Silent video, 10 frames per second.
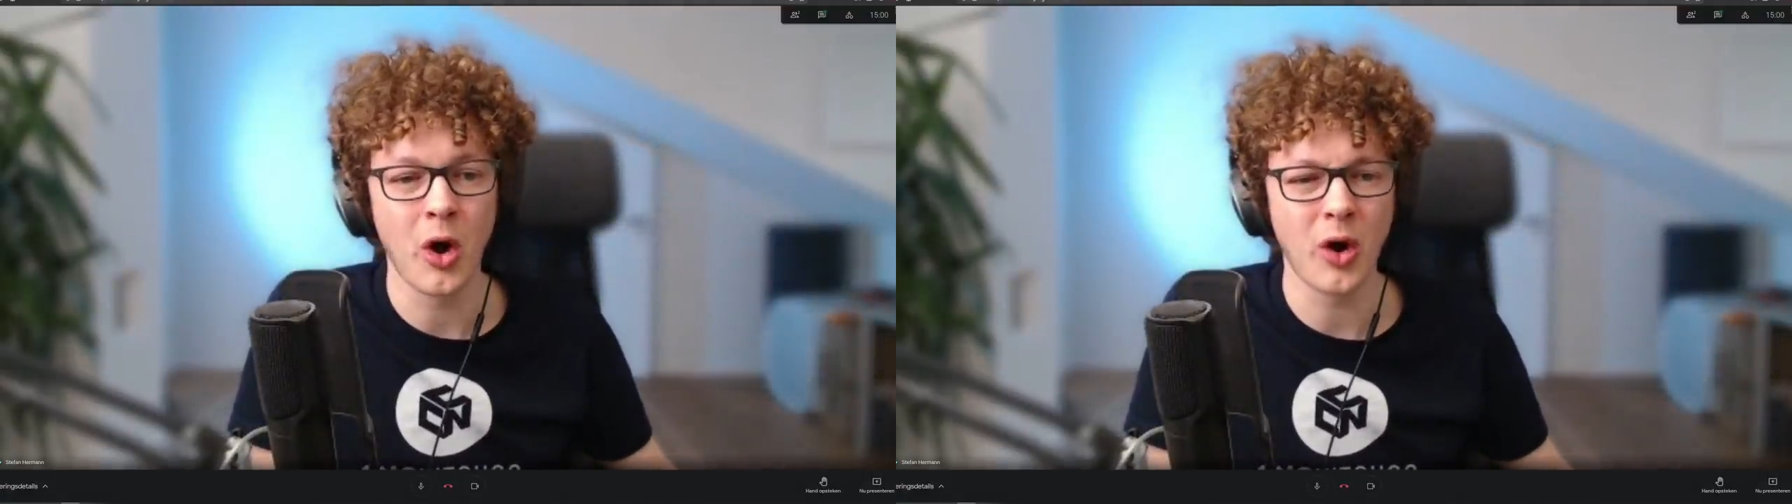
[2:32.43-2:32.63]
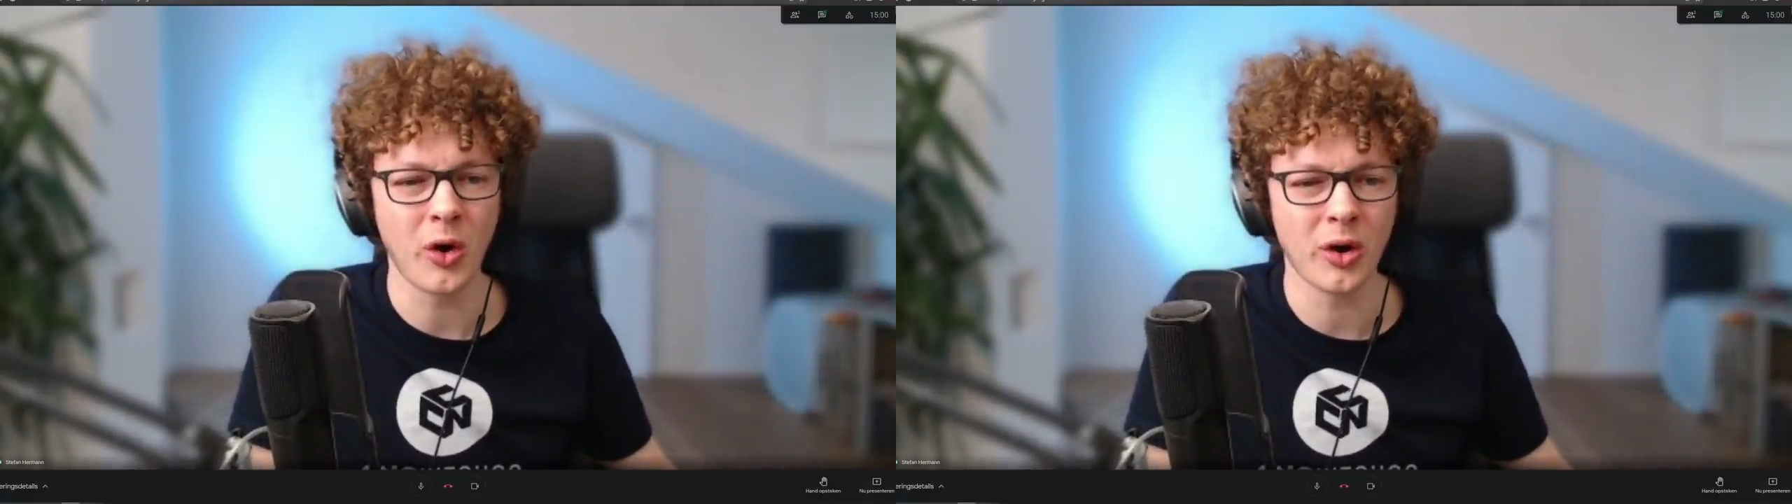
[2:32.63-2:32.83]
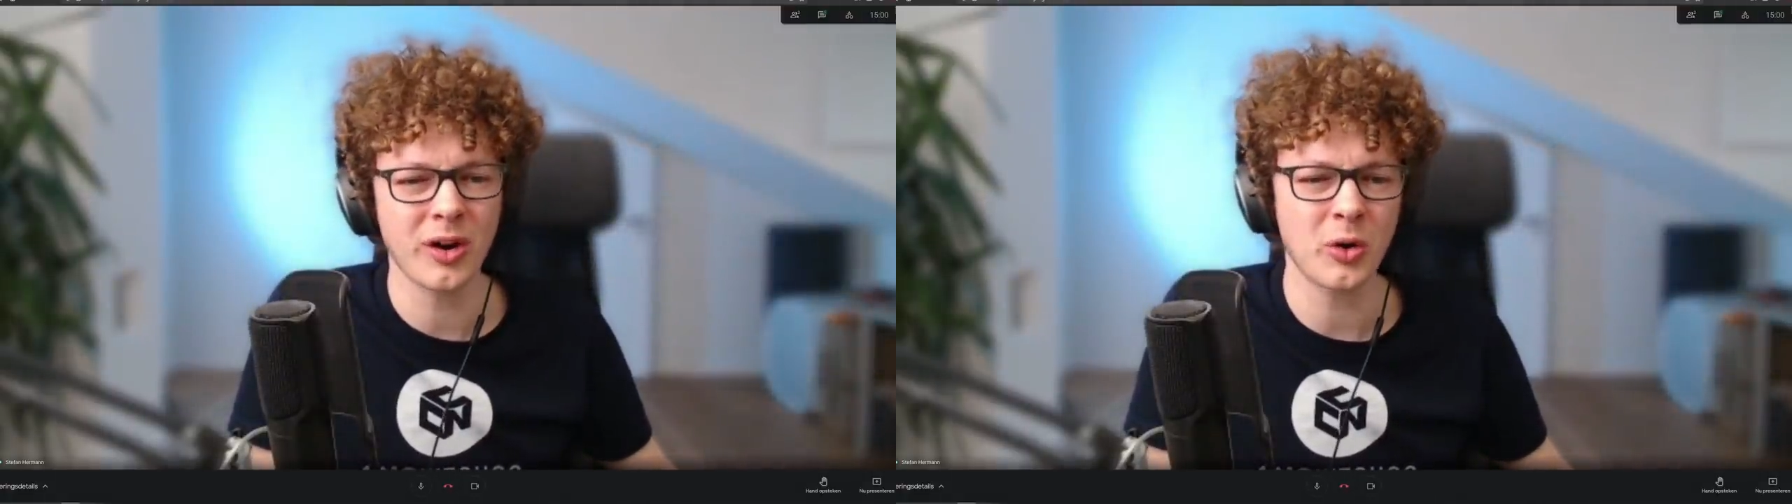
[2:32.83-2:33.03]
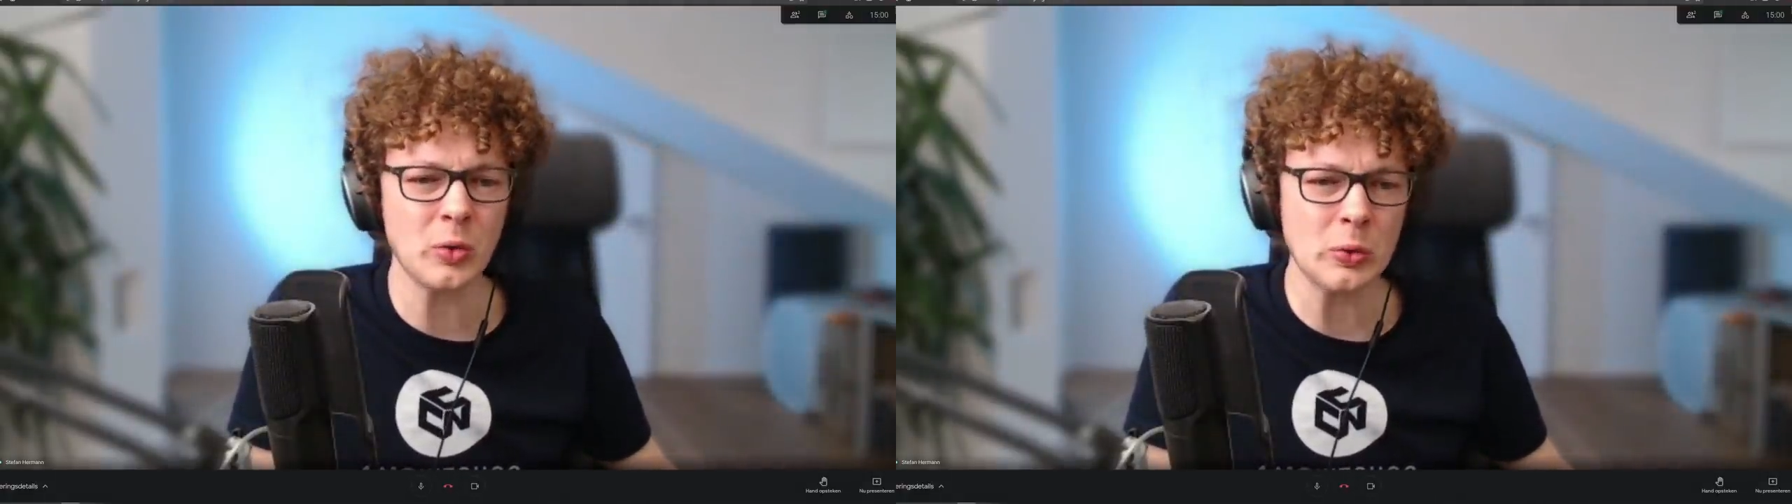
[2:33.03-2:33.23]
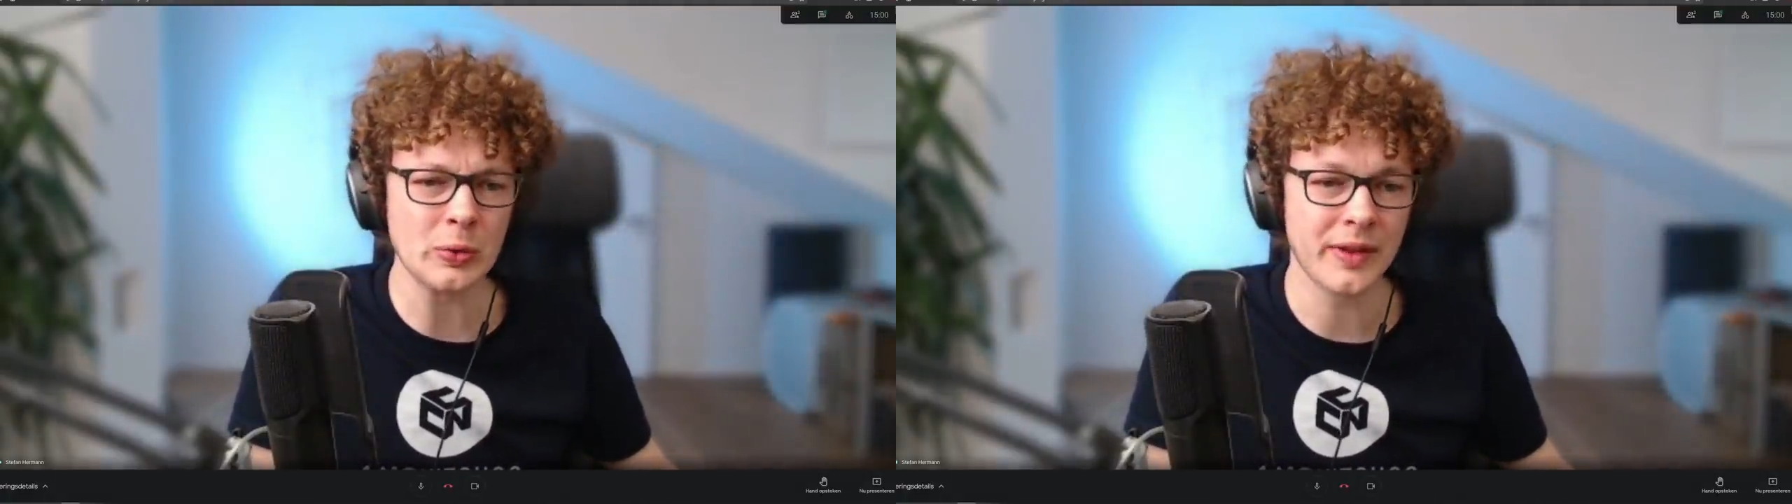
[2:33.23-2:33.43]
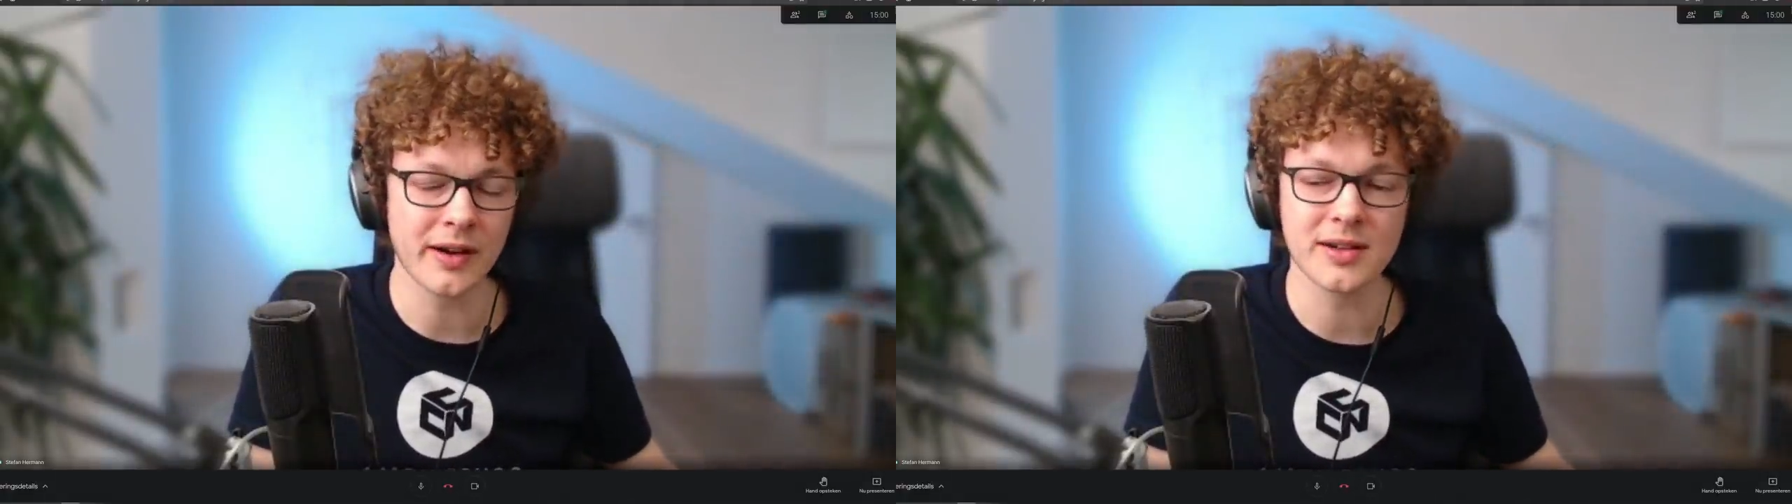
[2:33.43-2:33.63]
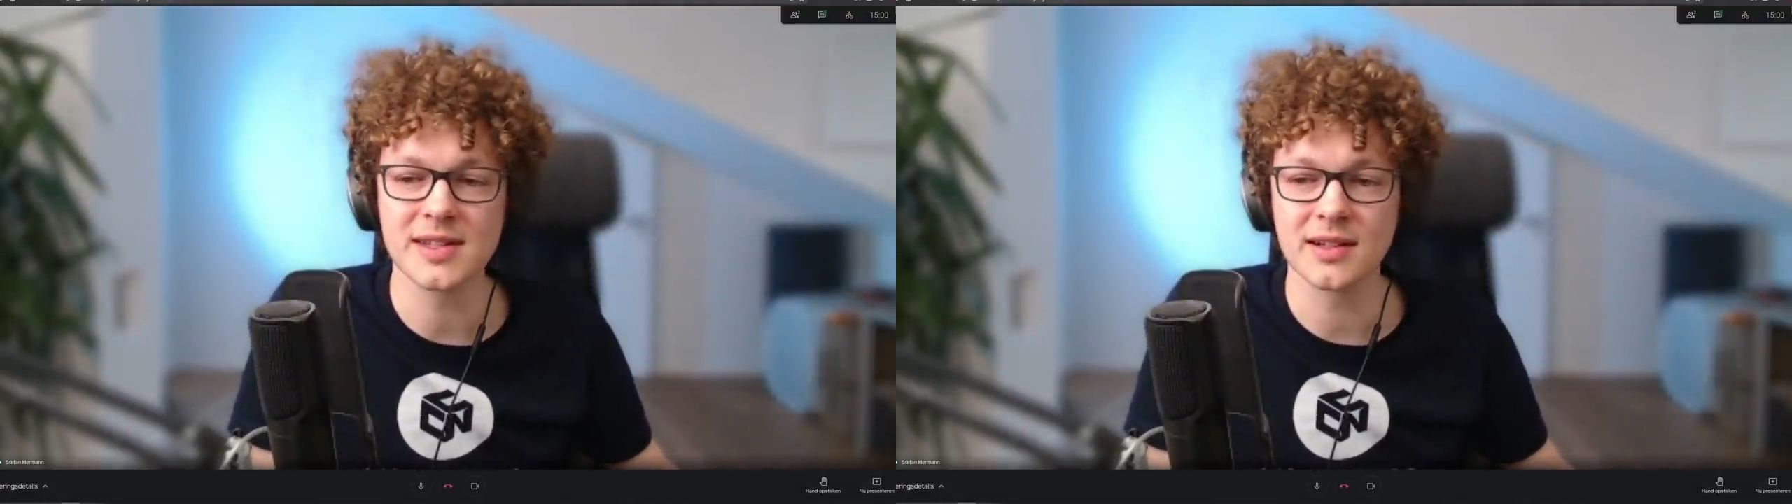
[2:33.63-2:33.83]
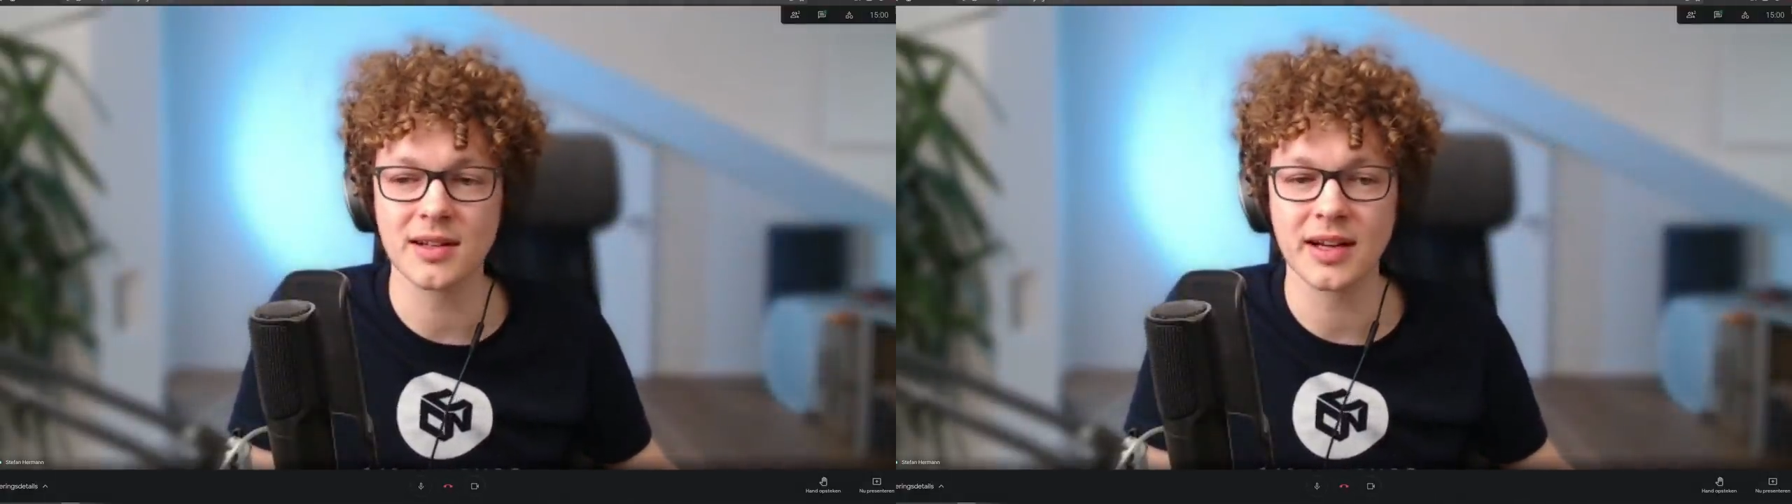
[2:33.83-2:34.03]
or oh, there are still a